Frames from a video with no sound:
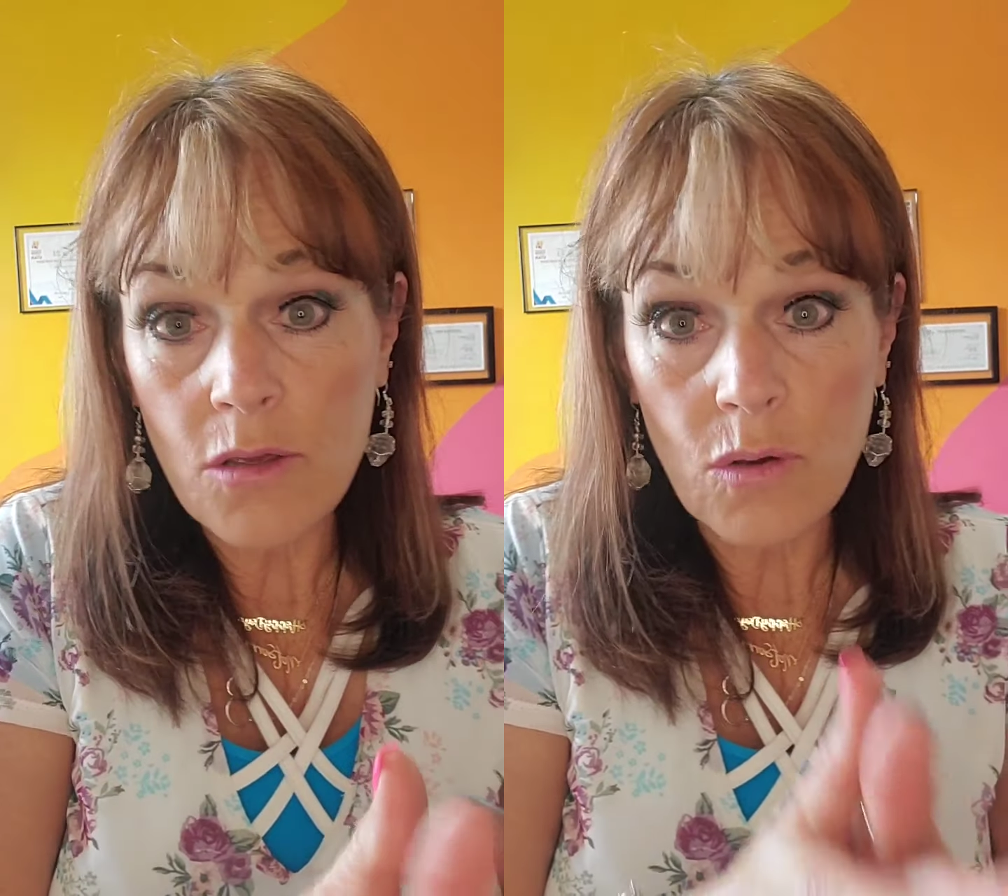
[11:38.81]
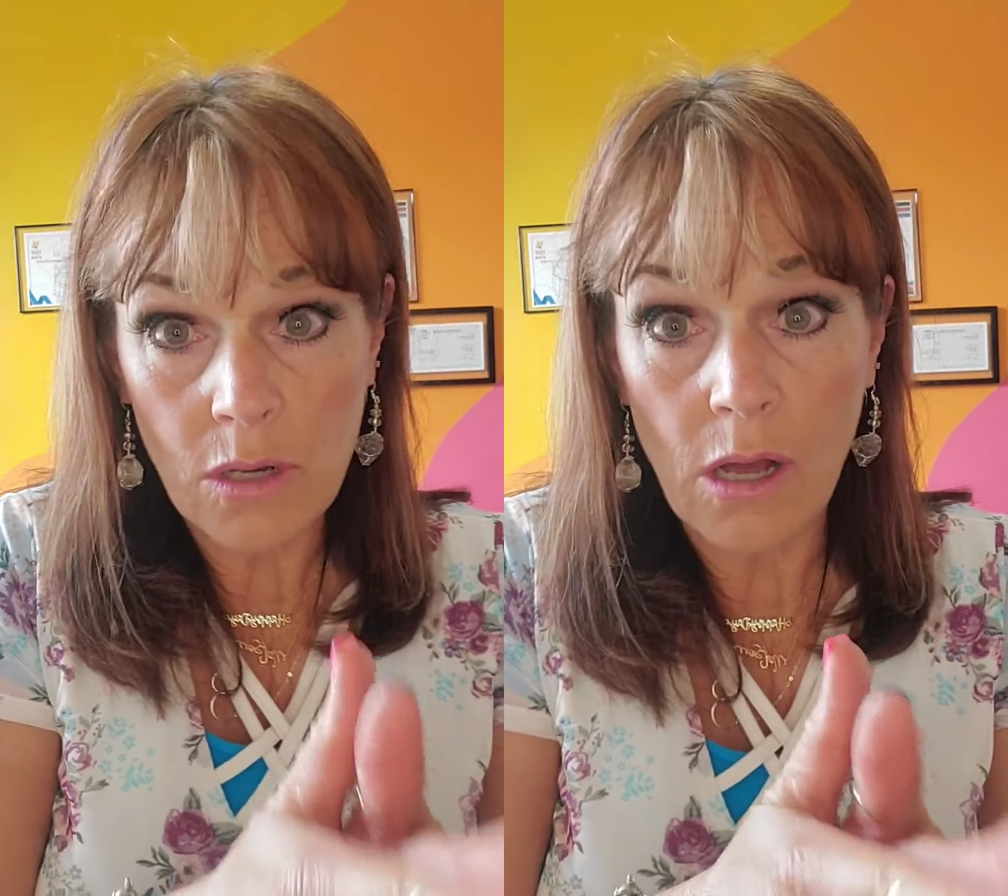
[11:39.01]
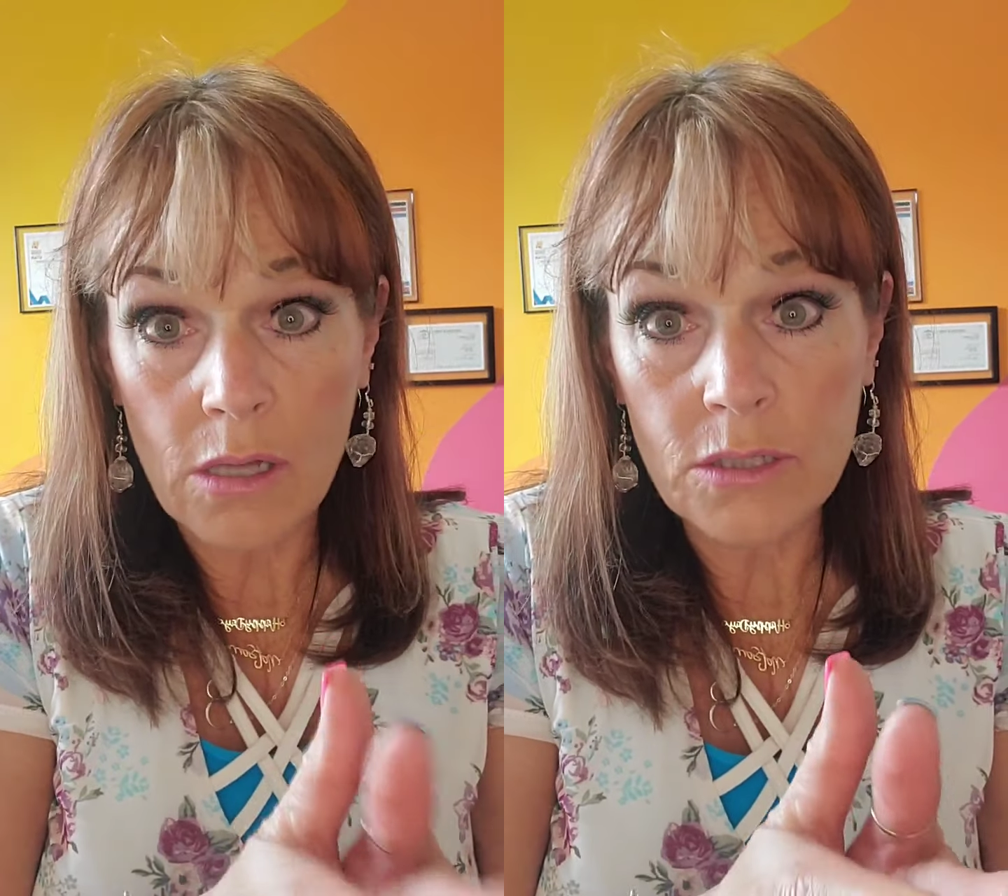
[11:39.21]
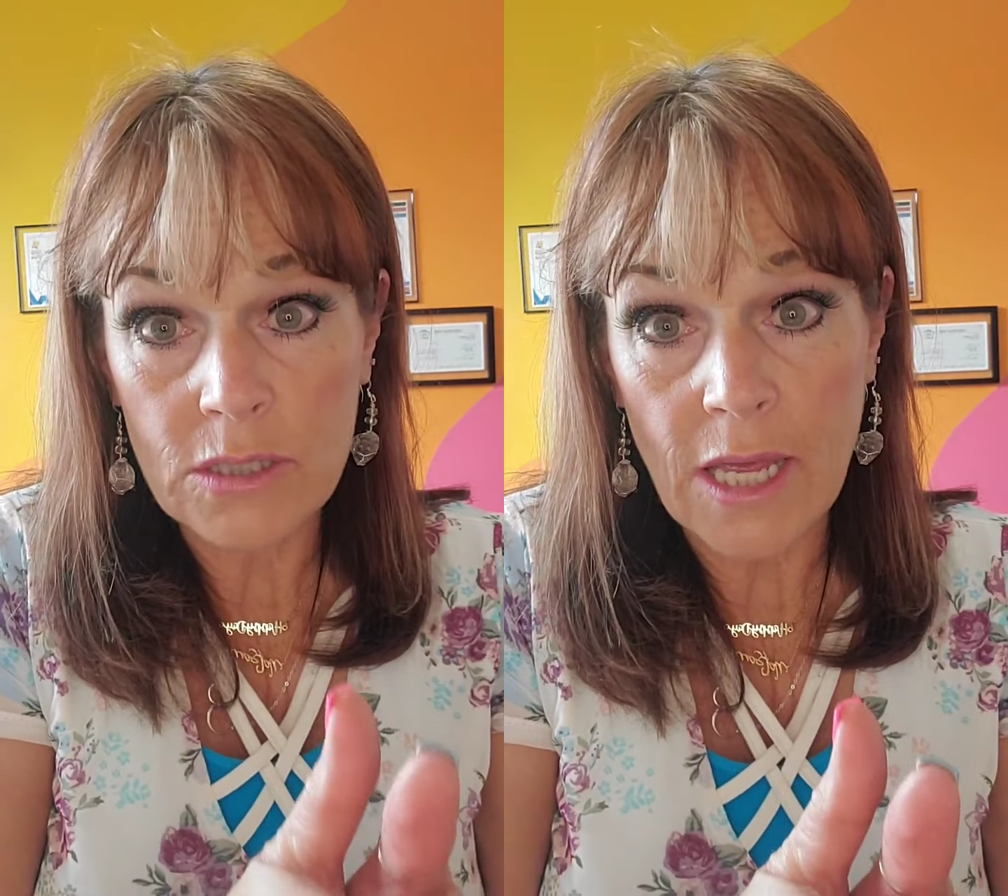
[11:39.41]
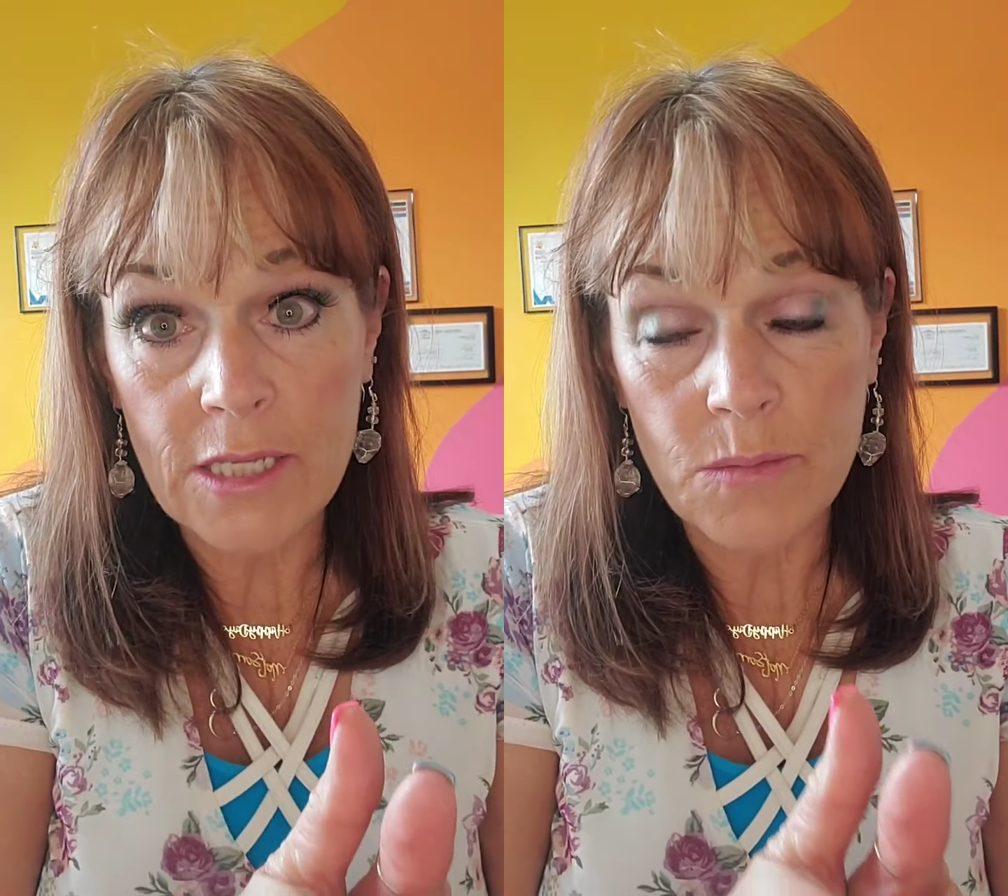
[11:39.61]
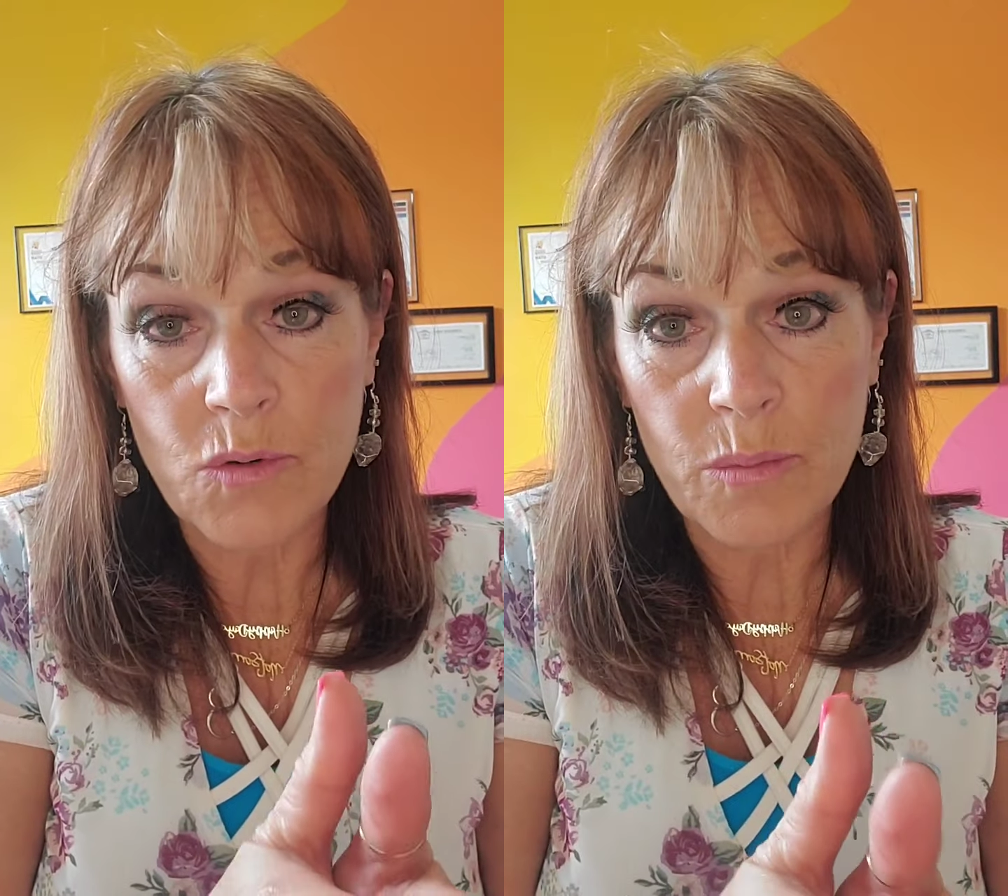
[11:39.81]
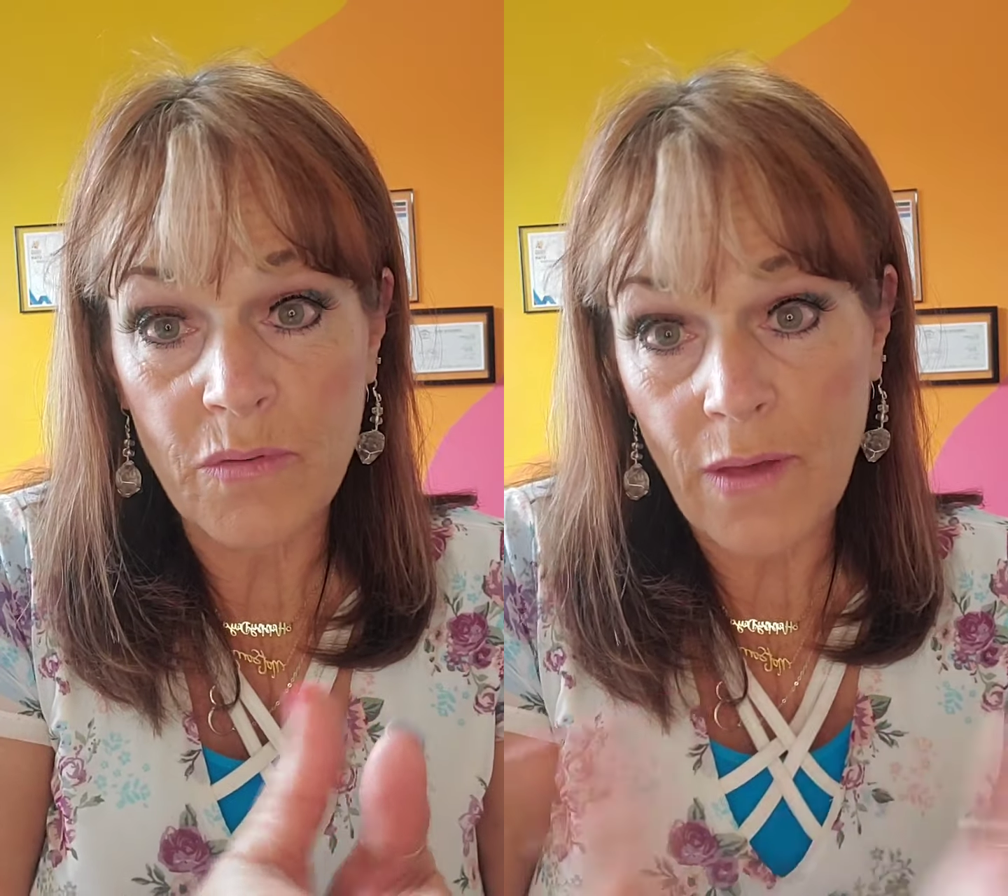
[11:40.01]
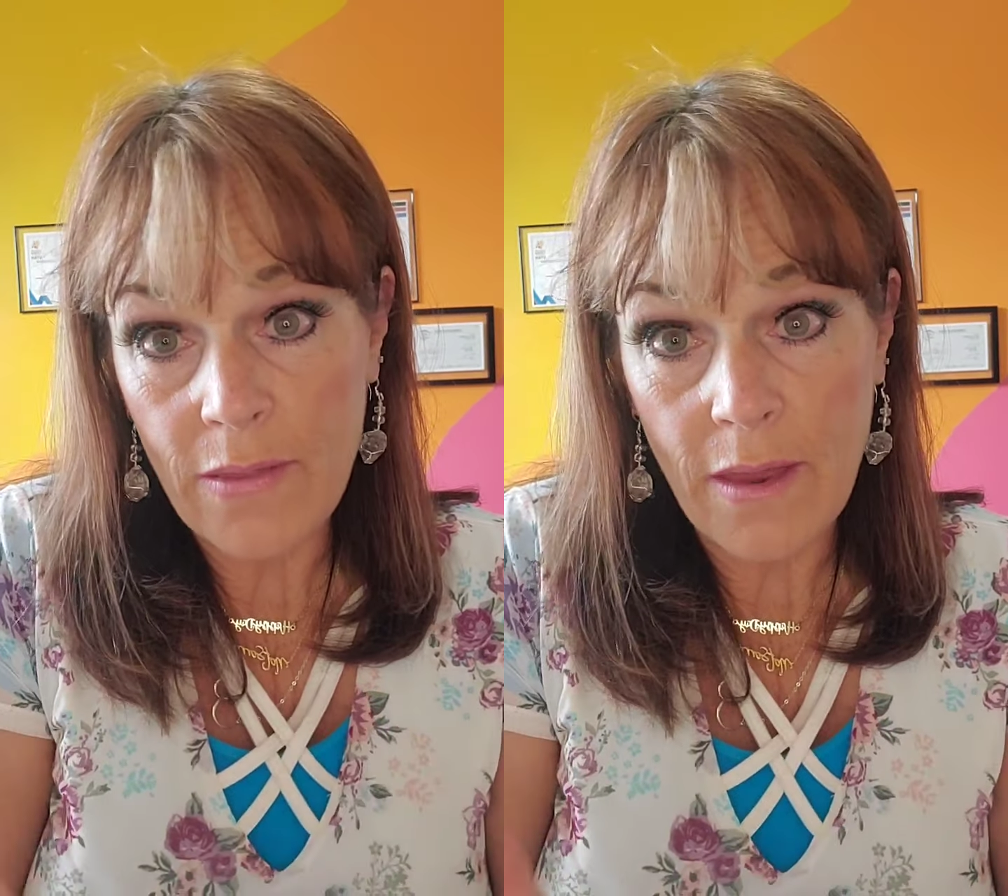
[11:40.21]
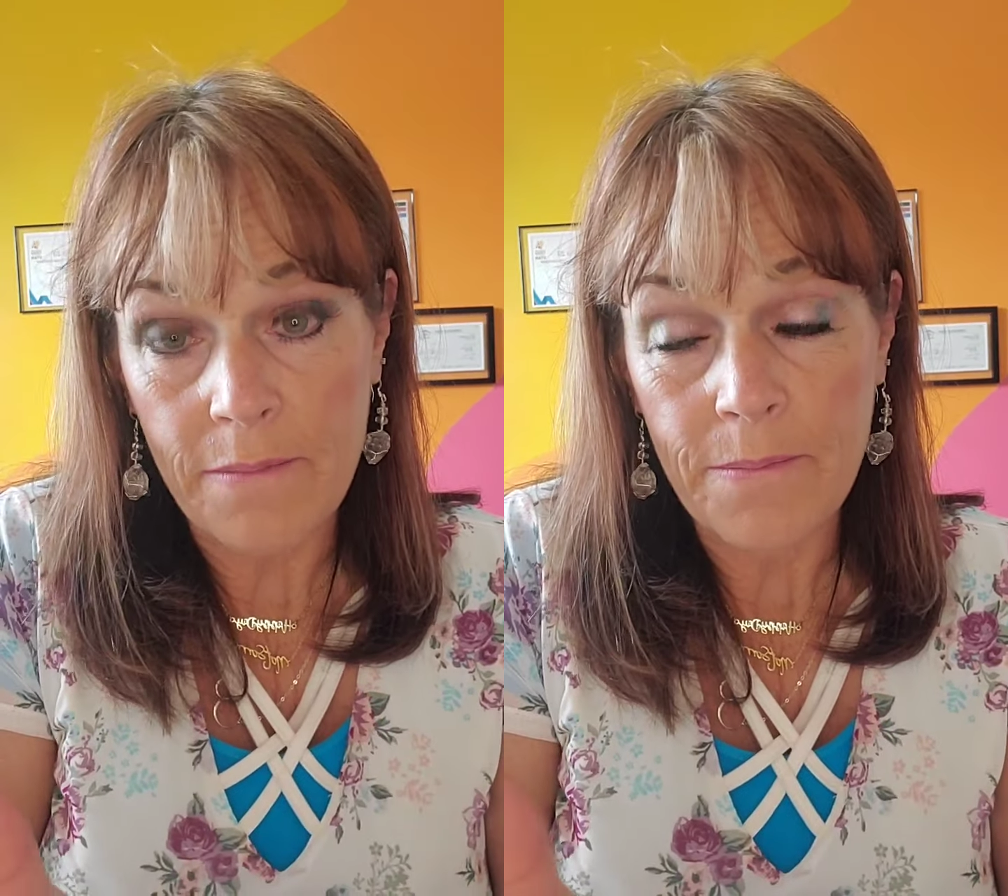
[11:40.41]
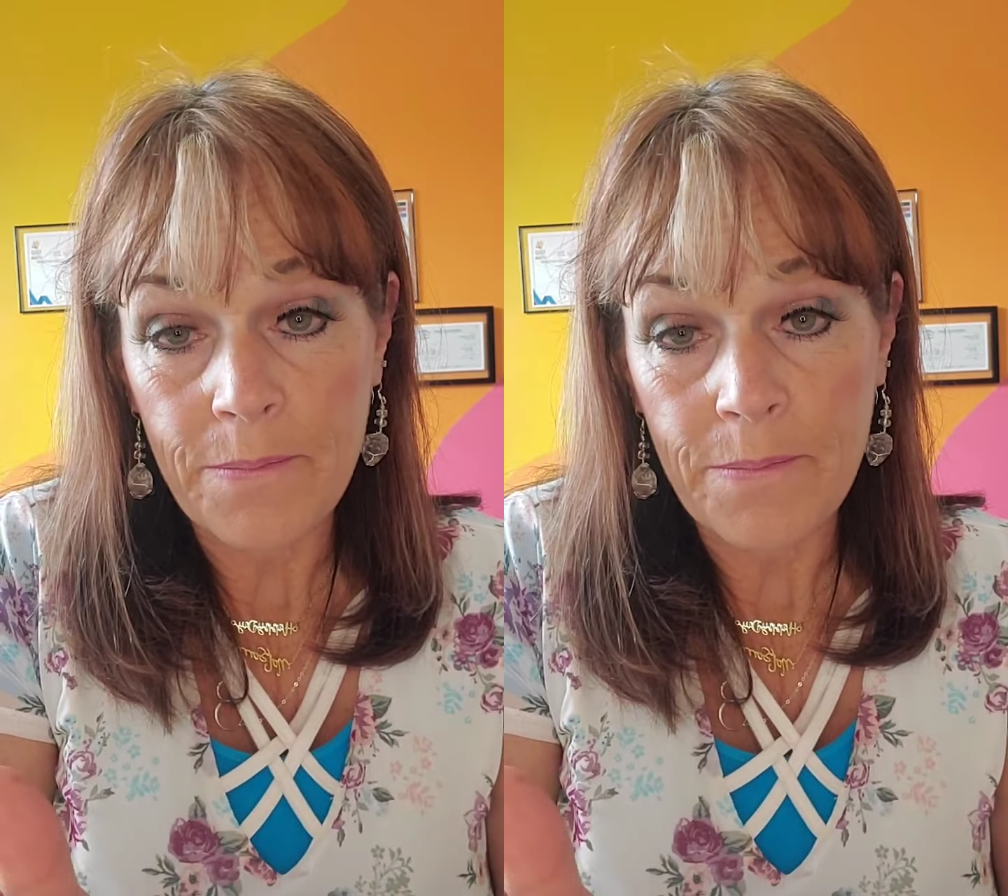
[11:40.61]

you can also take some tryptophan then.